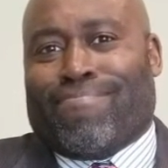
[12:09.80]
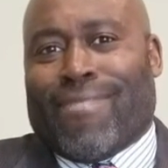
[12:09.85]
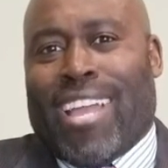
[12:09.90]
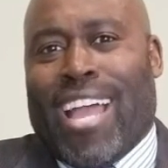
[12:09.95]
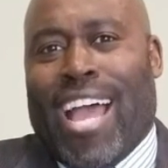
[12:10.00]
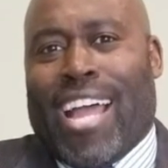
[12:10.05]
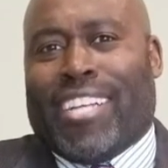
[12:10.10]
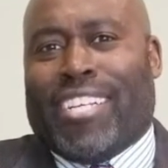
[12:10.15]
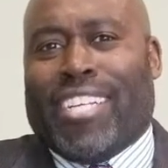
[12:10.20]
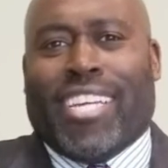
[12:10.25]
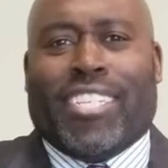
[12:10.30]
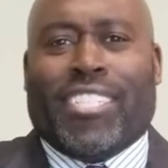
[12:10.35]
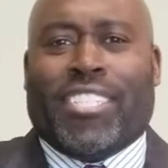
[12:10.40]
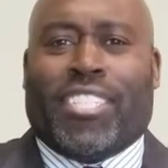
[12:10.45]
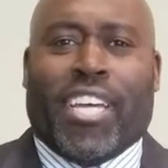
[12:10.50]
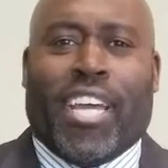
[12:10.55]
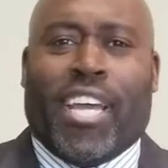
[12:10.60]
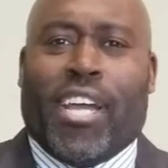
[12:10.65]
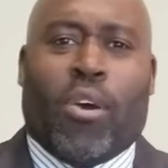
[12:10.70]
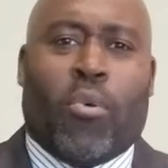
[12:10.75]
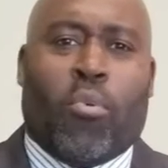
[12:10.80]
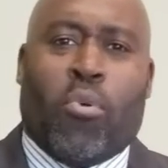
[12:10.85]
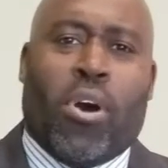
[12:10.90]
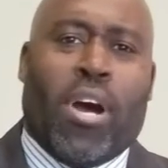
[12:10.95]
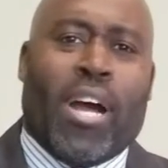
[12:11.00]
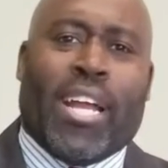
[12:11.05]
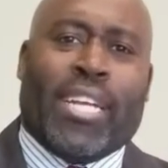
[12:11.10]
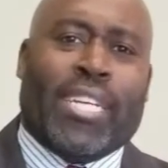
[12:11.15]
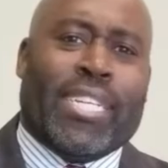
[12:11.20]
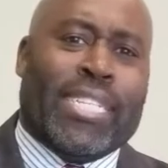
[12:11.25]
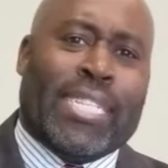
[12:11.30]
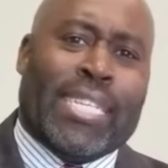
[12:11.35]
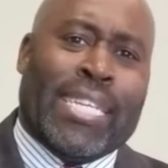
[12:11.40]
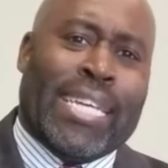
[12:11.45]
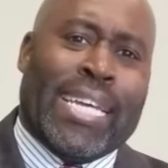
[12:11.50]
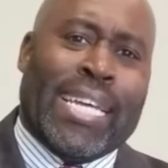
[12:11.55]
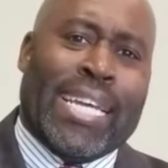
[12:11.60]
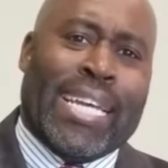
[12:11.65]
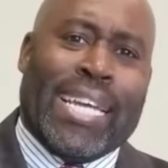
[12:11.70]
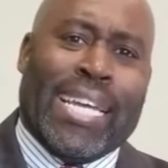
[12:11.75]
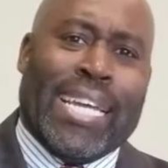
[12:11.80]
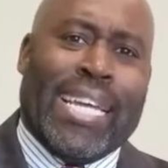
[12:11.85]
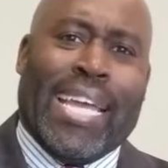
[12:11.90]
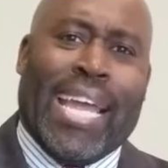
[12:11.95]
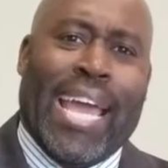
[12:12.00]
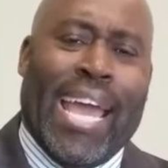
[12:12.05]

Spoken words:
I didn't tell one he